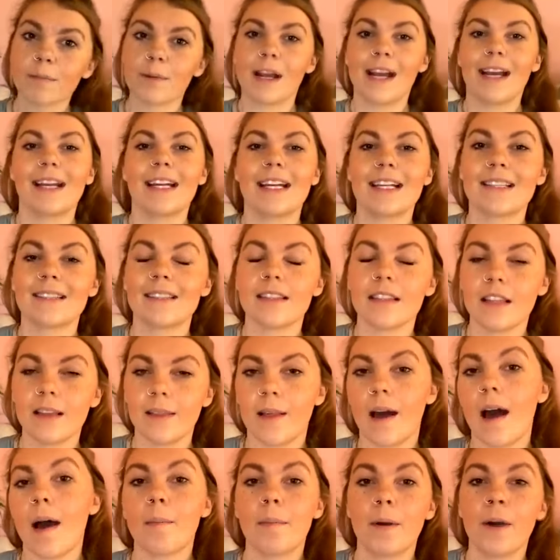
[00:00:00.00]
brand is Le
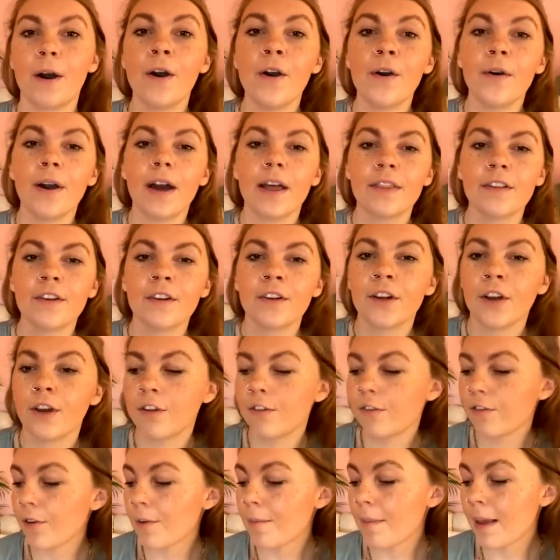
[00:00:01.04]
Labo, and they're
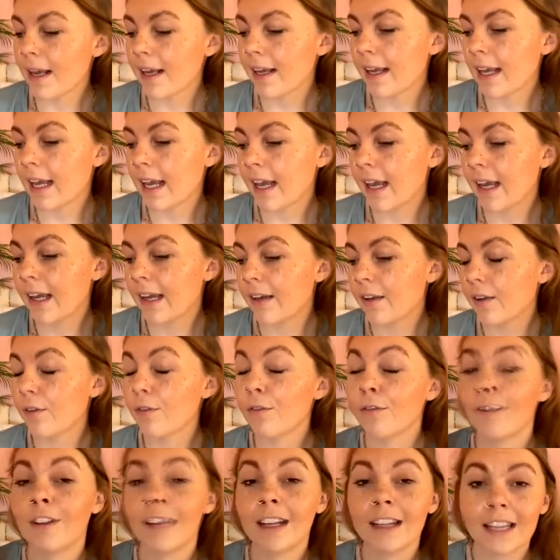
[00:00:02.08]
known for making
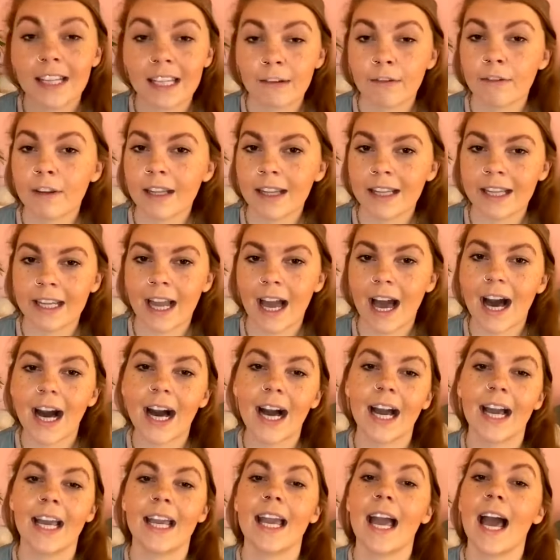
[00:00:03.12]
really, really
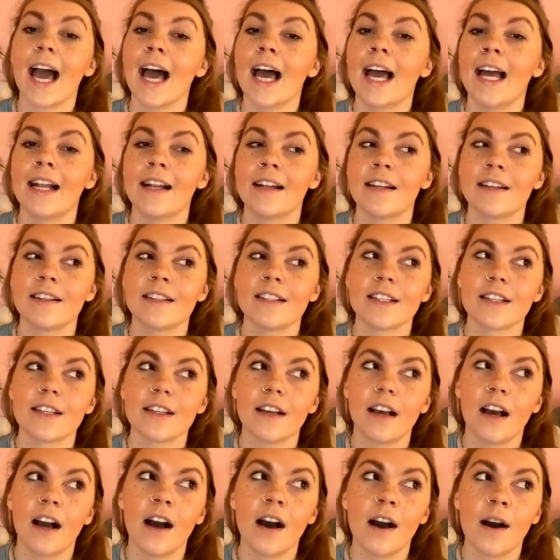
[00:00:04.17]
high end
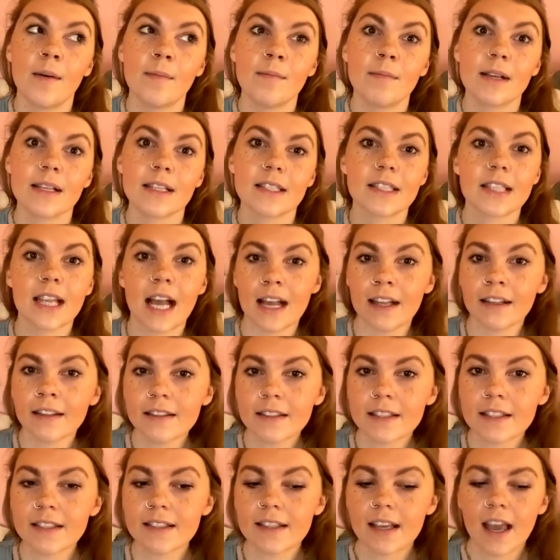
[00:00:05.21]
um, scents.
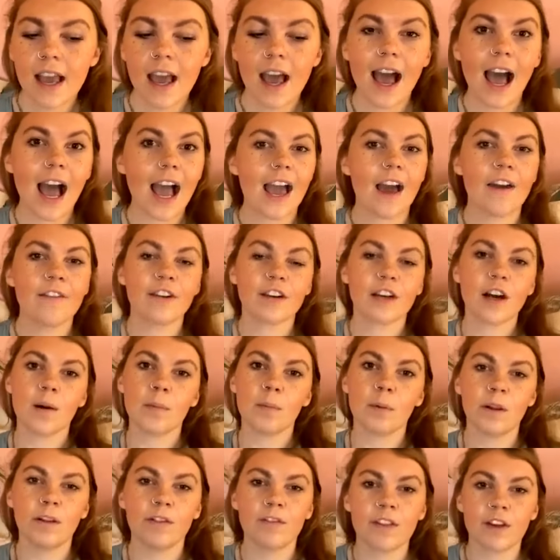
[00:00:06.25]
I have a
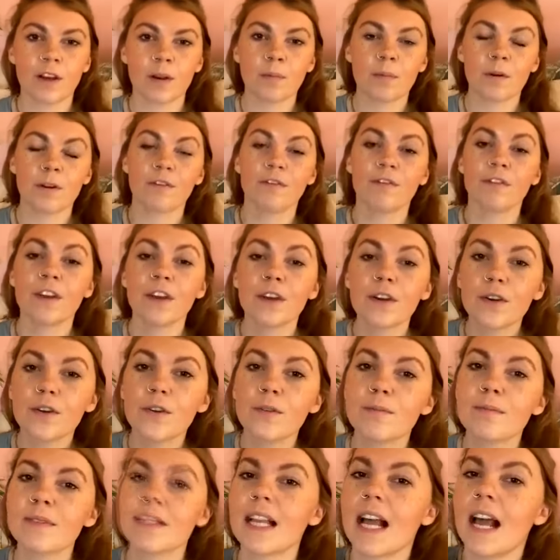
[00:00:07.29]
couple of their
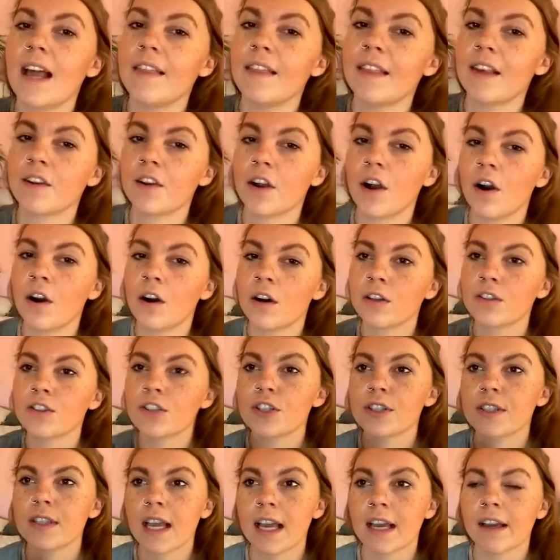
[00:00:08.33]
perfumes, and they're all
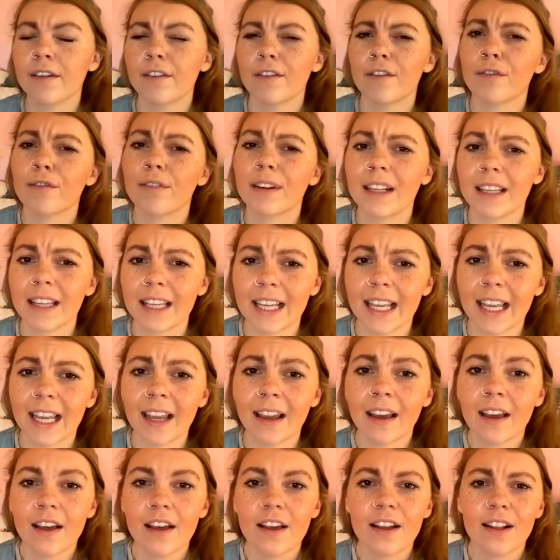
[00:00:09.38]
just like
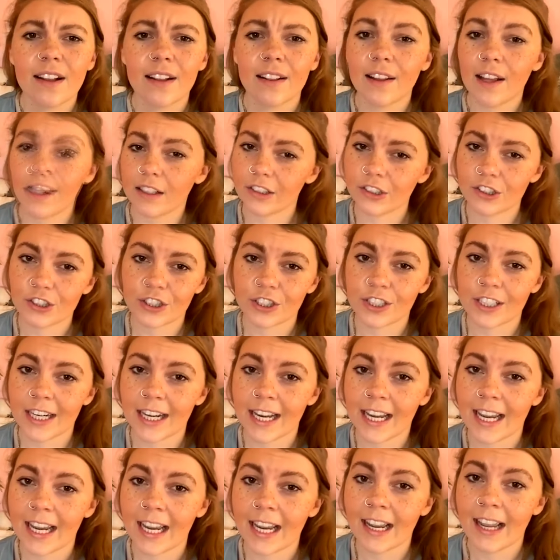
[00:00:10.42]
really
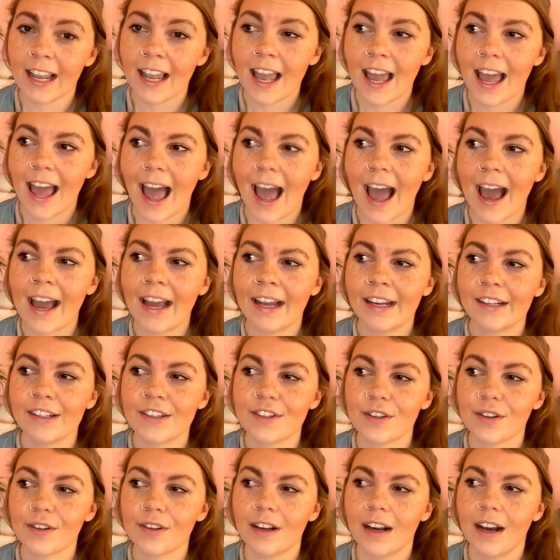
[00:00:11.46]
luxury and
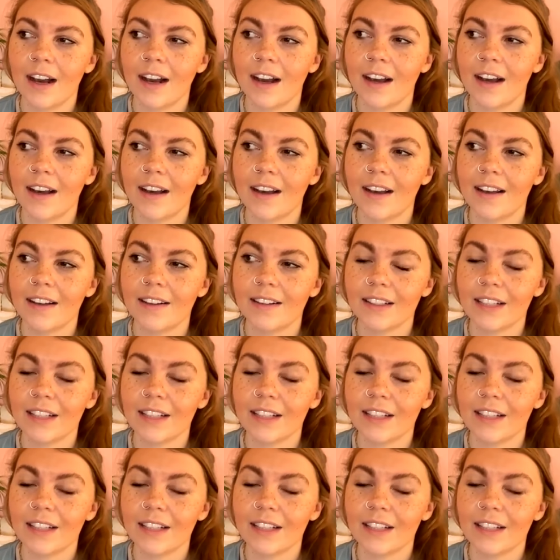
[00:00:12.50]
uh,